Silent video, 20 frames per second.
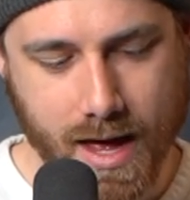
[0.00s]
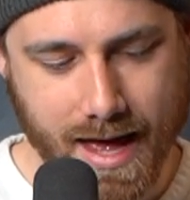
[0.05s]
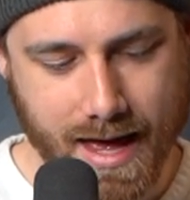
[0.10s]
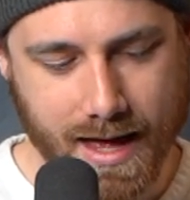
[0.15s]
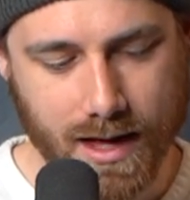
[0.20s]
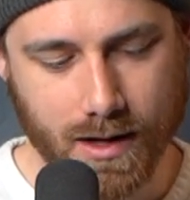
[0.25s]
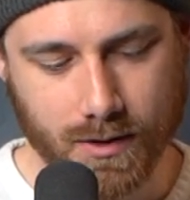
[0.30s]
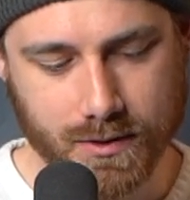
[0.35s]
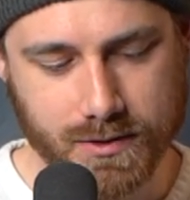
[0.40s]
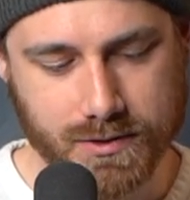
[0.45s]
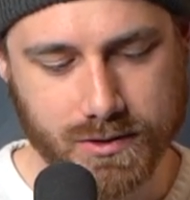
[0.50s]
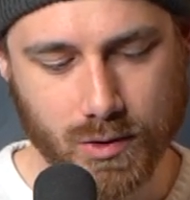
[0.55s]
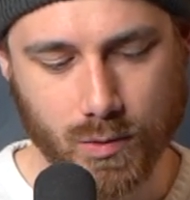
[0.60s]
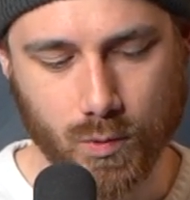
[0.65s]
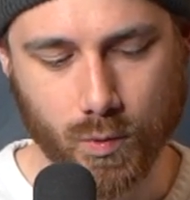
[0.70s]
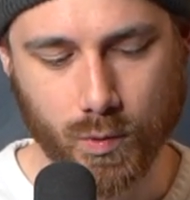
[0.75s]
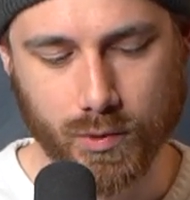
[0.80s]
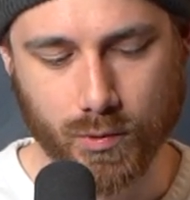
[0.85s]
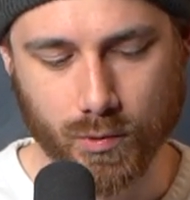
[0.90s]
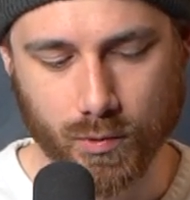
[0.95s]
else
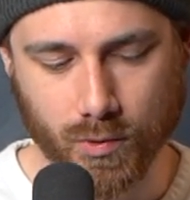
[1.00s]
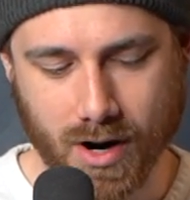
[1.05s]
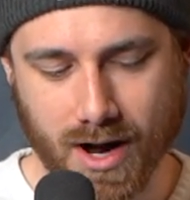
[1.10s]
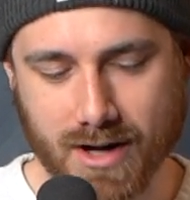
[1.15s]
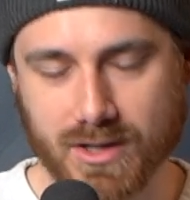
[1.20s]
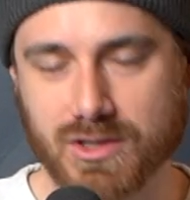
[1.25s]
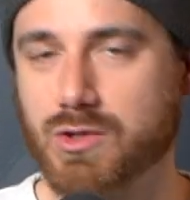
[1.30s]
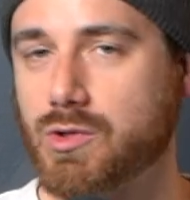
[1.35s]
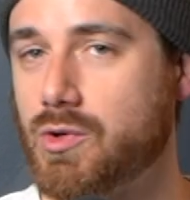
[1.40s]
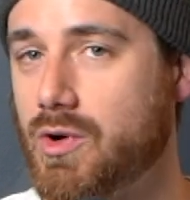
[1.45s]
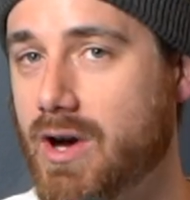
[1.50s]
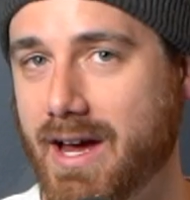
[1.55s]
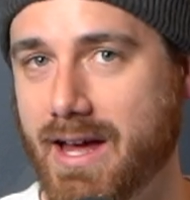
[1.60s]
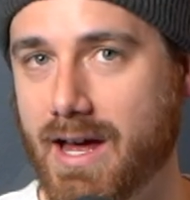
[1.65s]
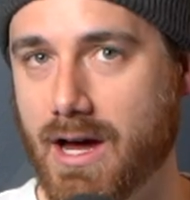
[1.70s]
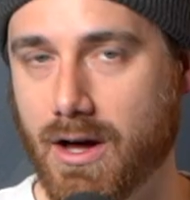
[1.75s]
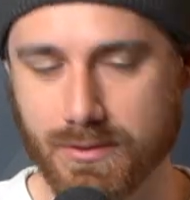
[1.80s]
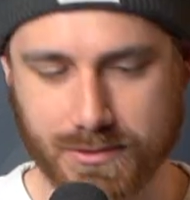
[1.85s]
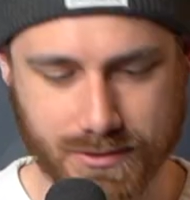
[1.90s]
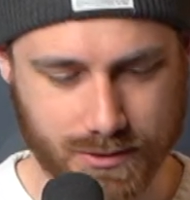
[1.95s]
would rocks cry
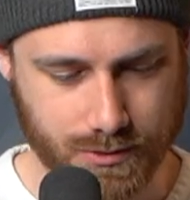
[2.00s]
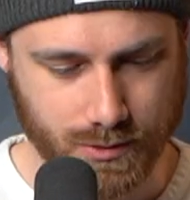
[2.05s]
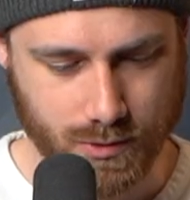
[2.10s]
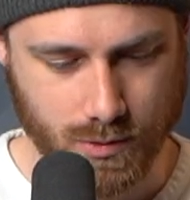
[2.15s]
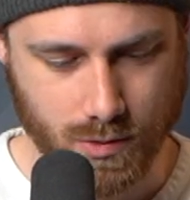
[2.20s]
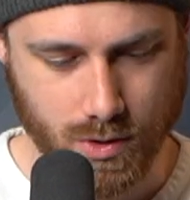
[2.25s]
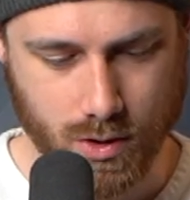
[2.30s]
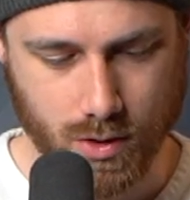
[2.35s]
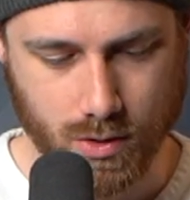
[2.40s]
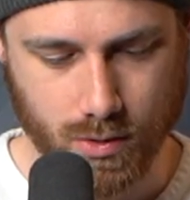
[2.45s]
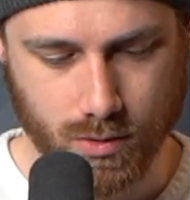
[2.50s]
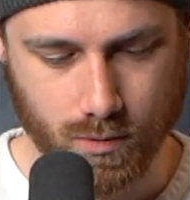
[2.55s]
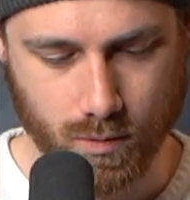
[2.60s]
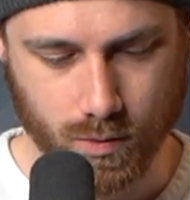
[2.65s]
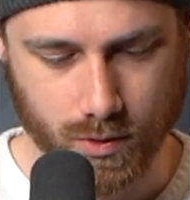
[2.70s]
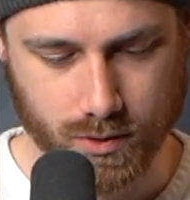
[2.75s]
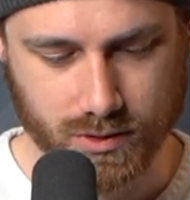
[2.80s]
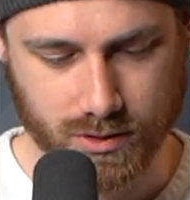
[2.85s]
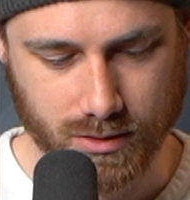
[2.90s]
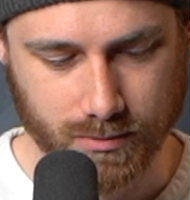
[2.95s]
out to
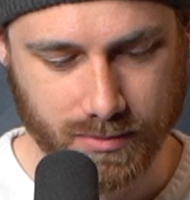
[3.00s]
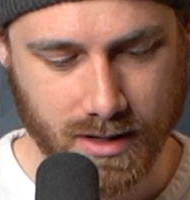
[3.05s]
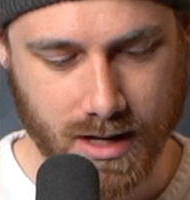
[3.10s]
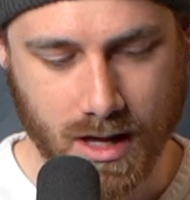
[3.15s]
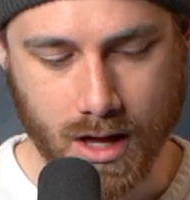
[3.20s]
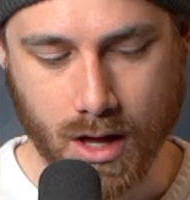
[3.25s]
worship?